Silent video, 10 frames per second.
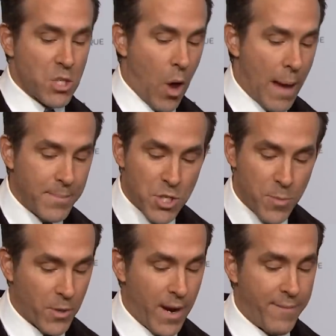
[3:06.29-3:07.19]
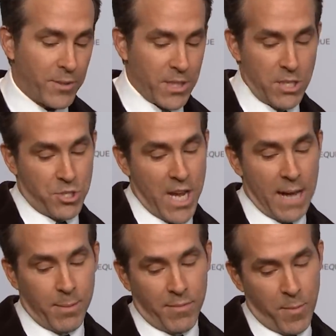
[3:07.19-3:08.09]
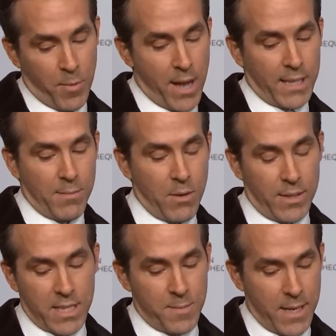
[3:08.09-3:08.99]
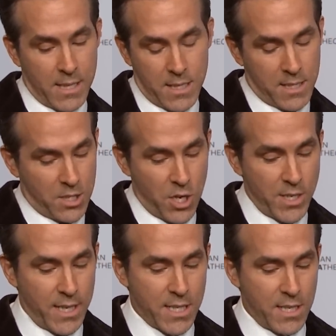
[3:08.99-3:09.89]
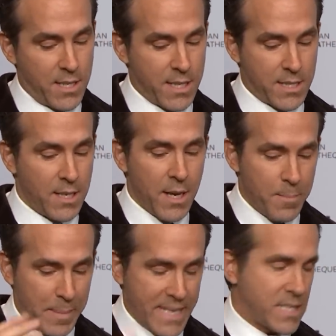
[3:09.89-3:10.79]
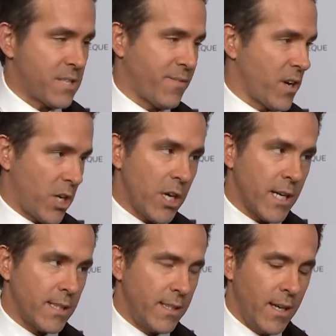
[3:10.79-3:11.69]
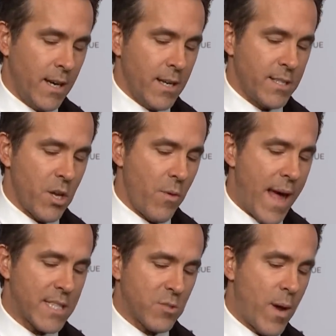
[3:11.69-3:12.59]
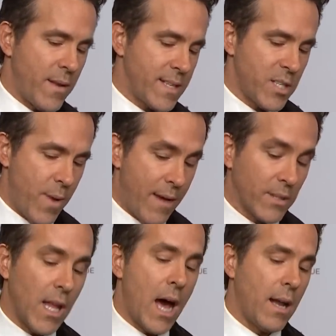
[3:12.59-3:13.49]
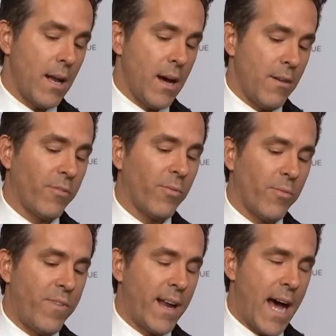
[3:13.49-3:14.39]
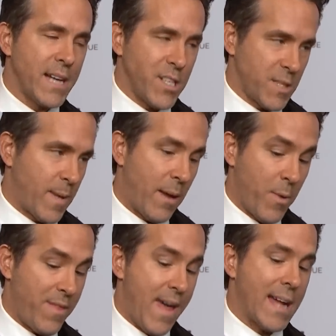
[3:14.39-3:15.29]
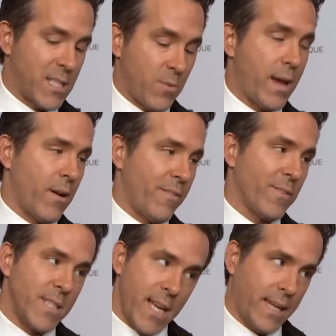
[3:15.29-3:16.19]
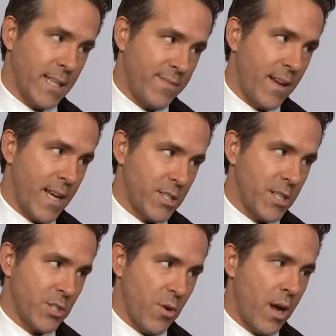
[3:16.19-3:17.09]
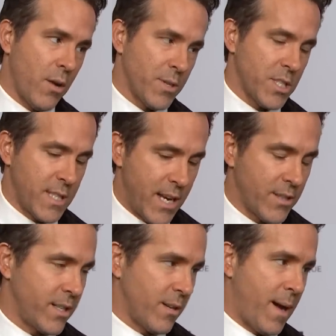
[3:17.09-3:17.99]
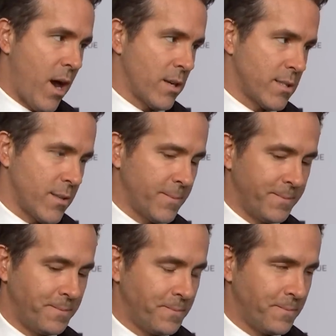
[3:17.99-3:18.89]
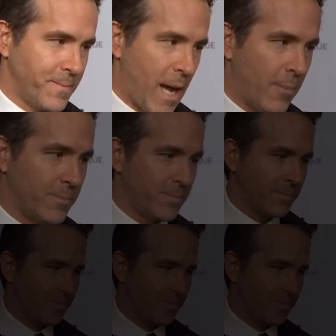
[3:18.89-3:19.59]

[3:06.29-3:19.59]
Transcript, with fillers: So I'm super grateful to Hugh Jackman for pranking me with this because it's turned into this beast for good. So that's what this year we have a lot of fun hijinks planned with that sweater for Sick Kids Foundation in Toronto, which is near and dear to my heart. So, yeah.